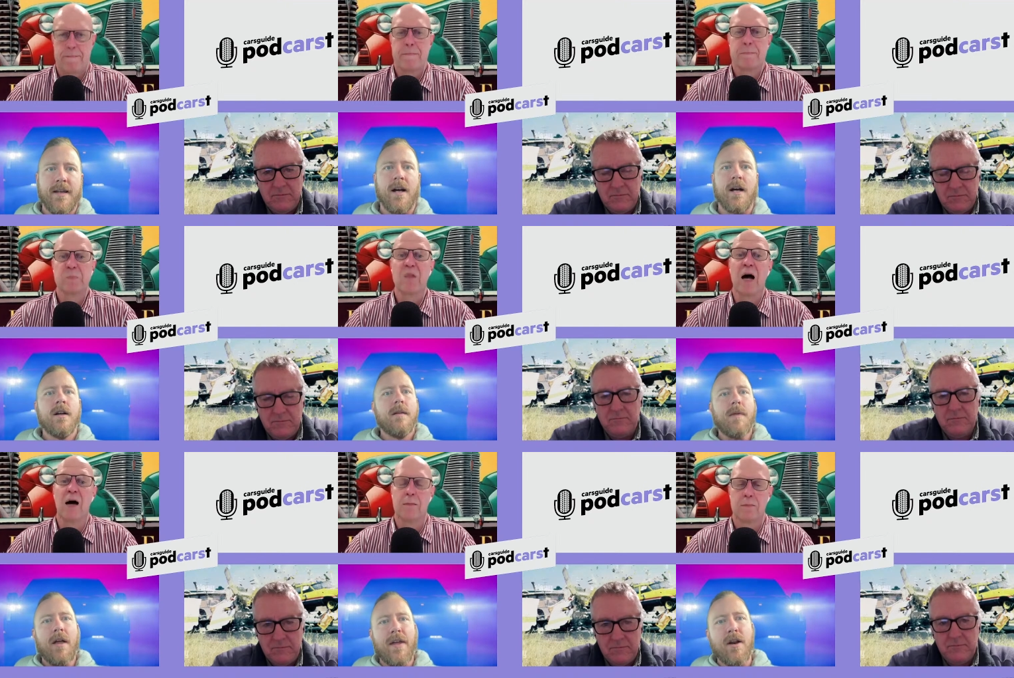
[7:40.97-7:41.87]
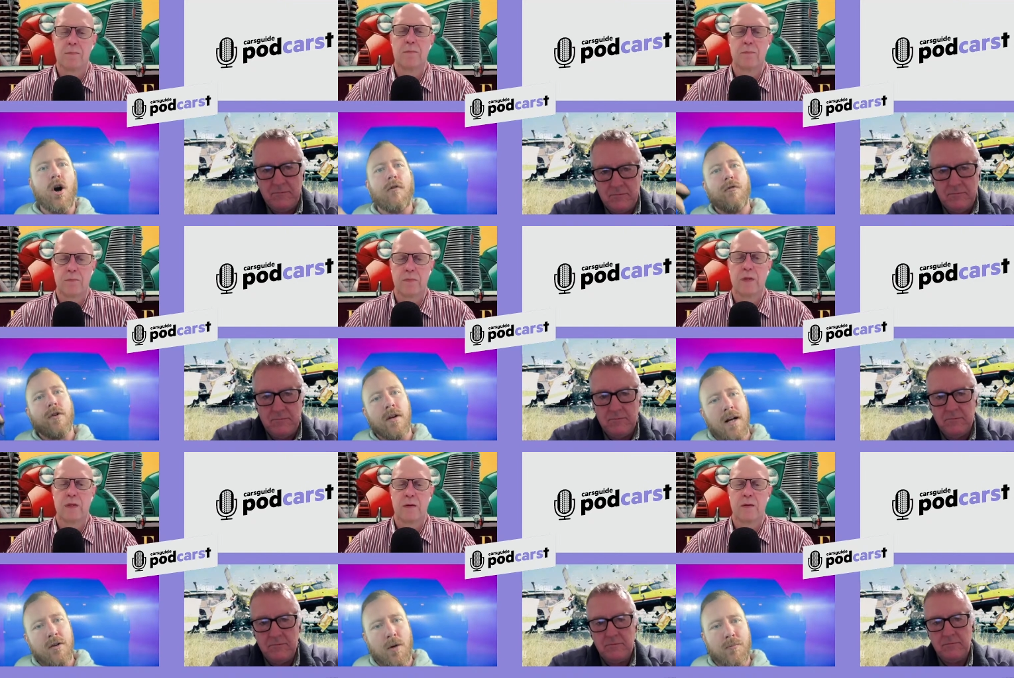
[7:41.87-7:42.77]
Speaker 1: Centre are then often
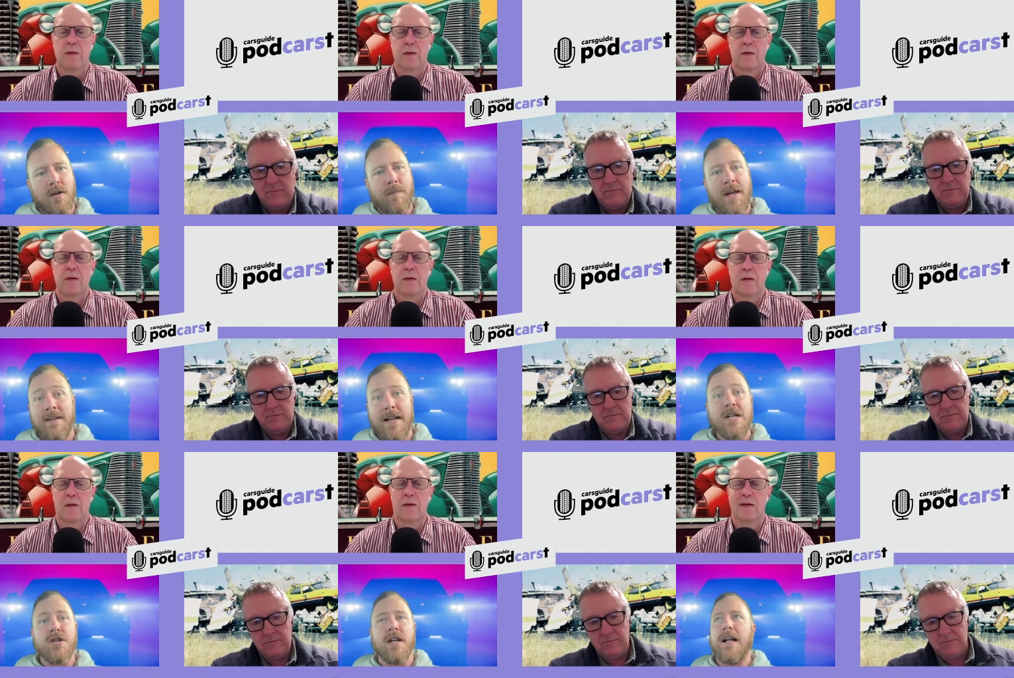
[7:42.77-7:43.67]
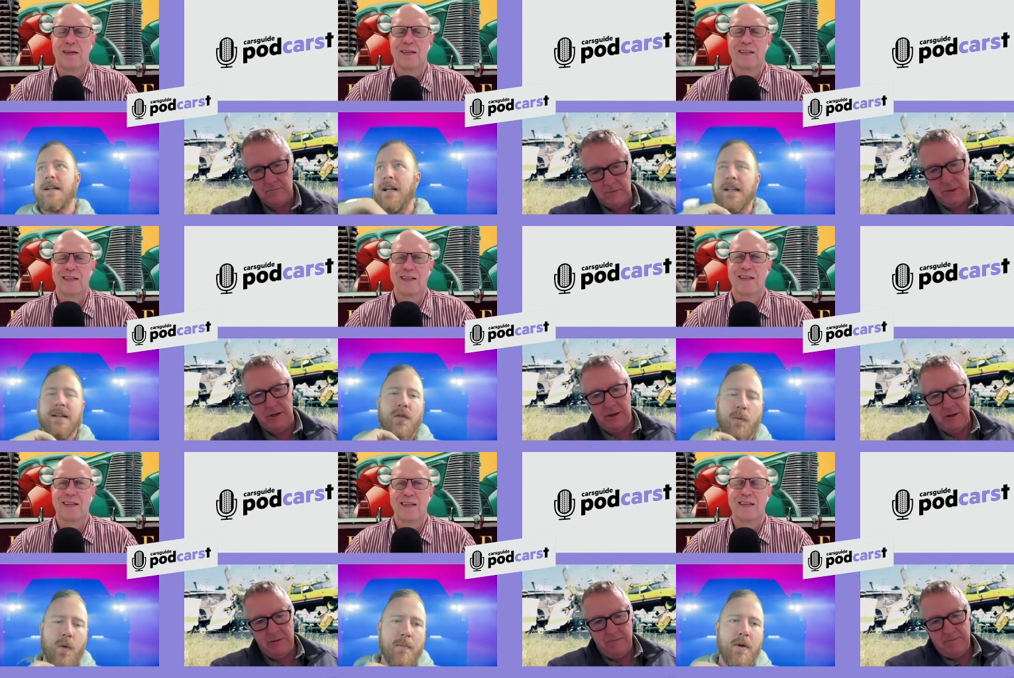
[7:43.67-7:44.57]
adopted internationally. I, I like yeah. to
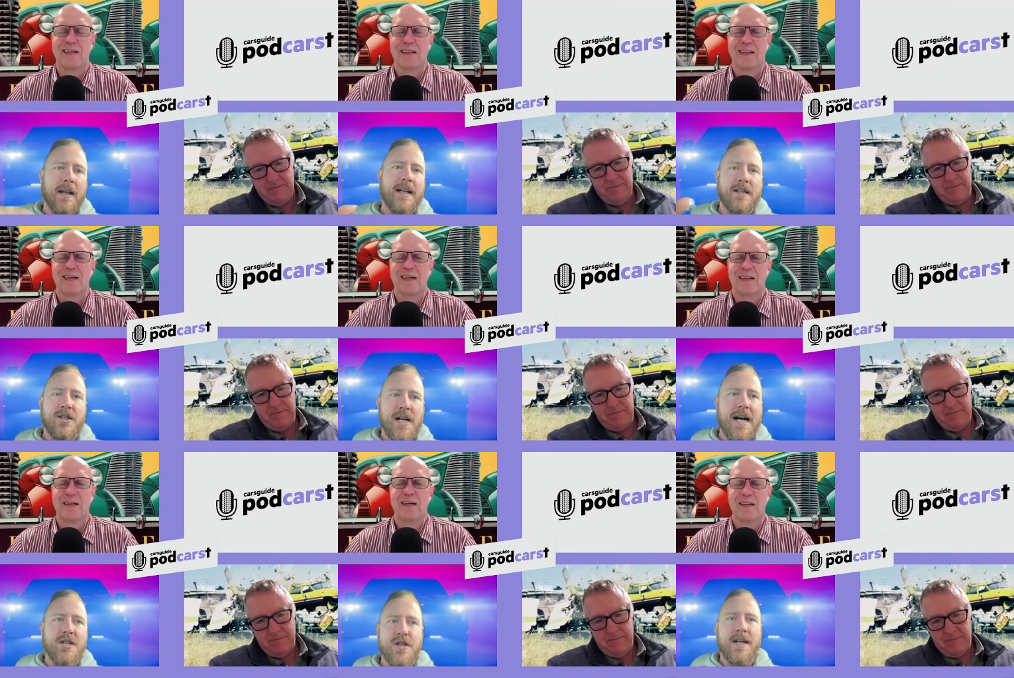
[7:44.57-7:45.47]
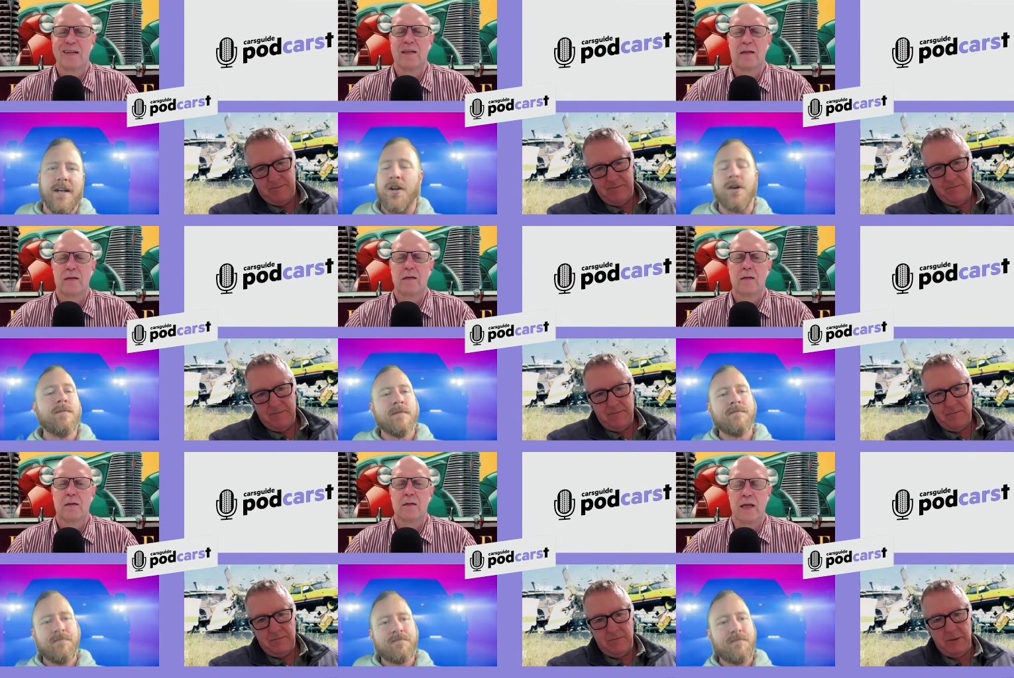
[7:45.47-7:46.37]
think lead the charge there. You know.
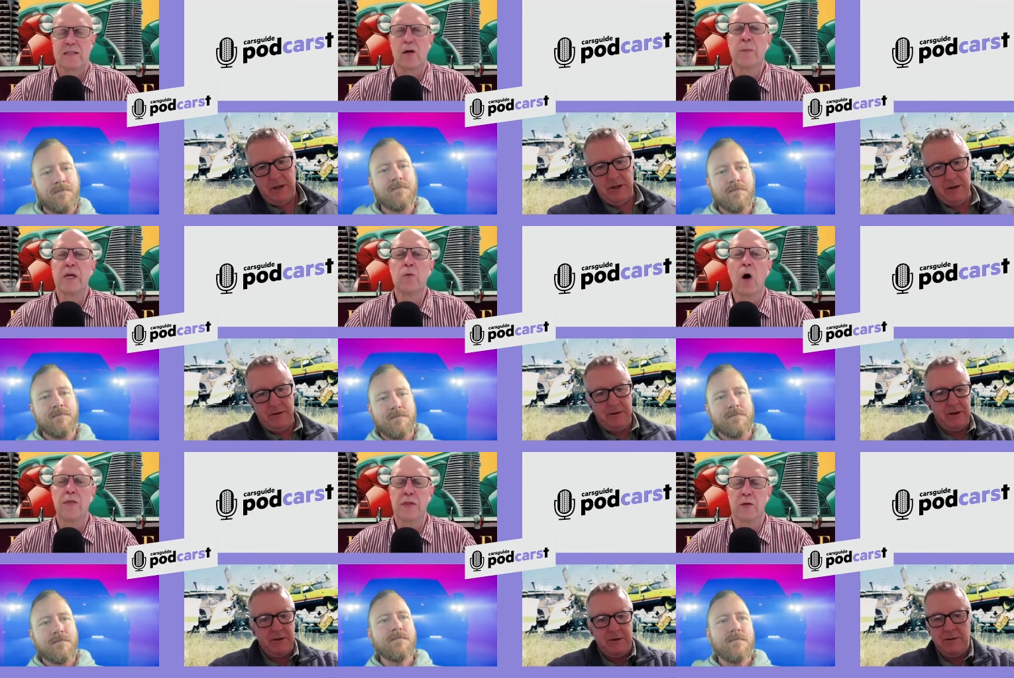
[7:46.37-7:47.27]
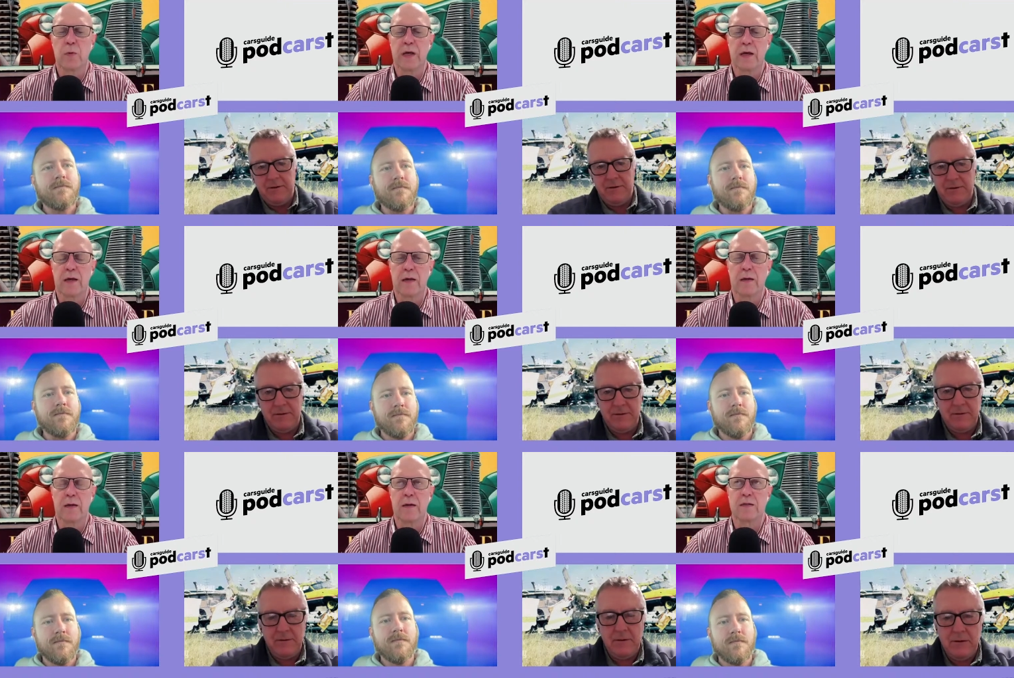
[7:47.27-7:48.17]
Yes, yeah. I
Speaker 2: mean I think
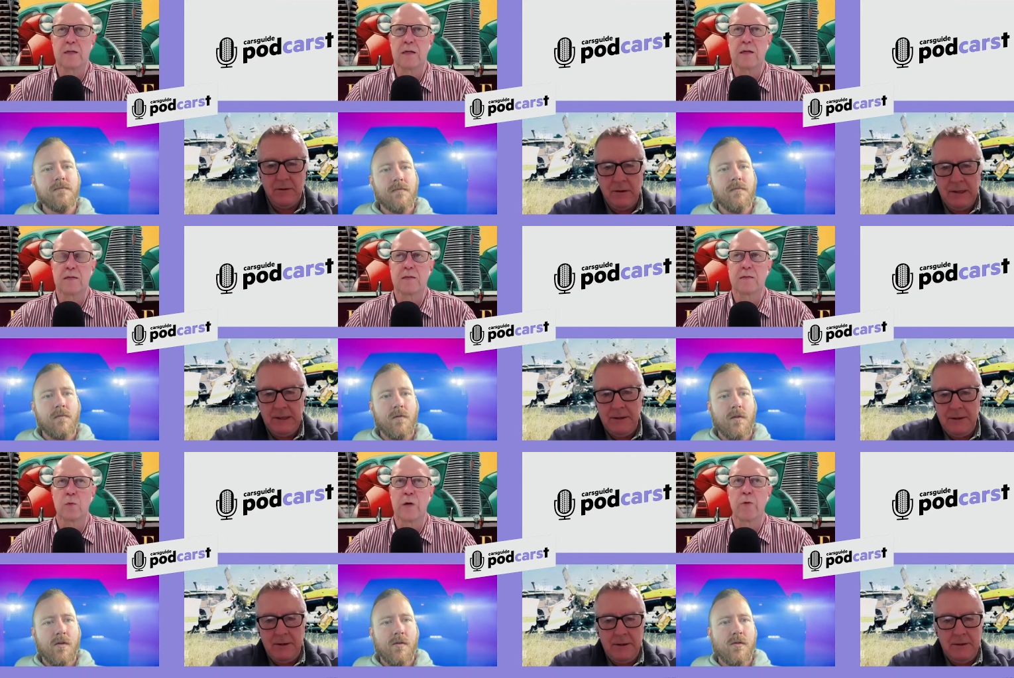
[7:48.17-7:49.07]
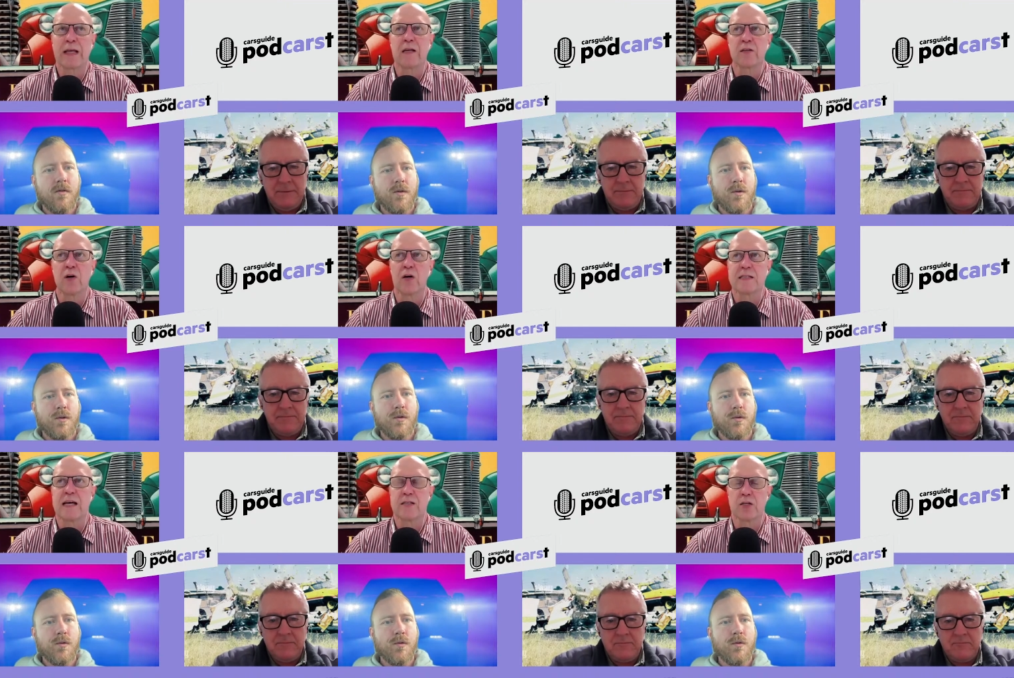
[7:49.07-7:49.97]
we're it's it's we're recognised
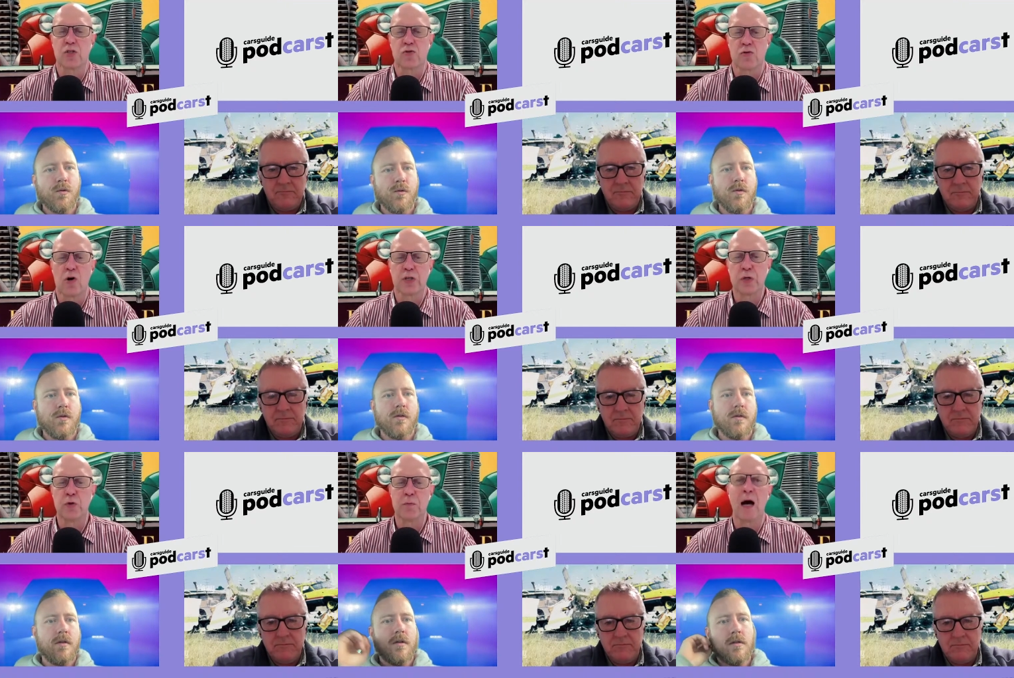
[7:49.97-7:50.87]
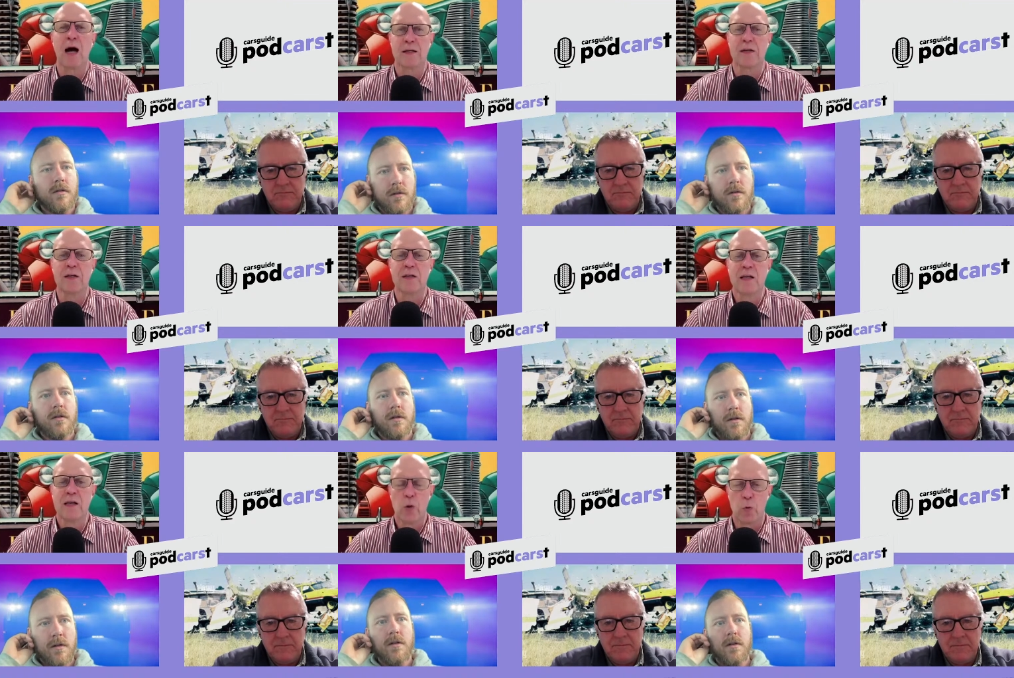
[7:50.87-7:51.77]
as a strong Ute market
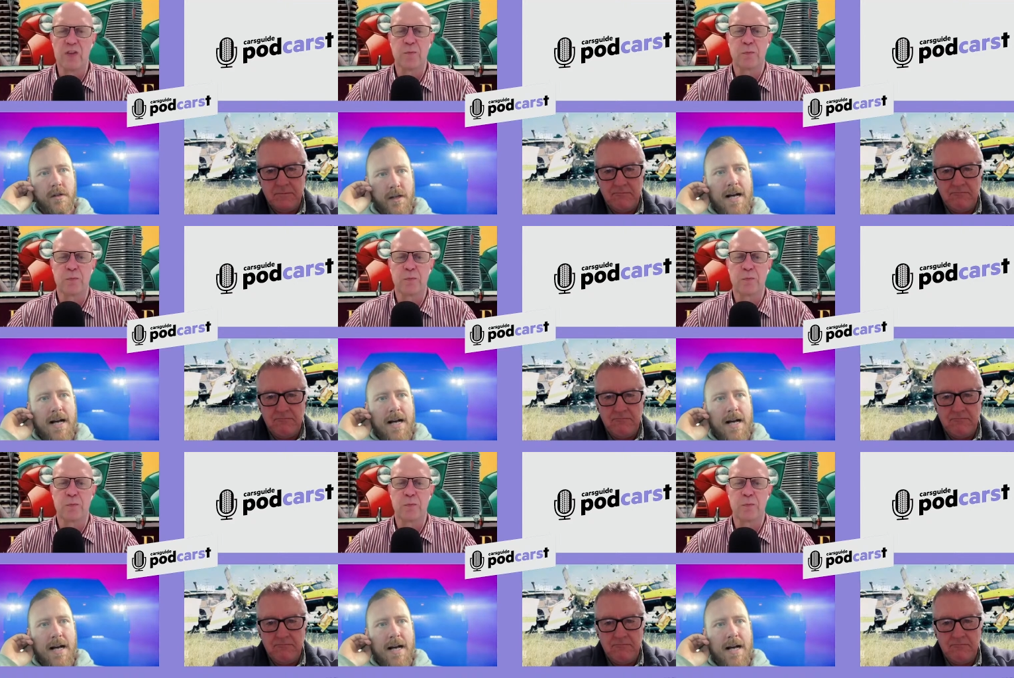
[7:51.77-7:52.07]
with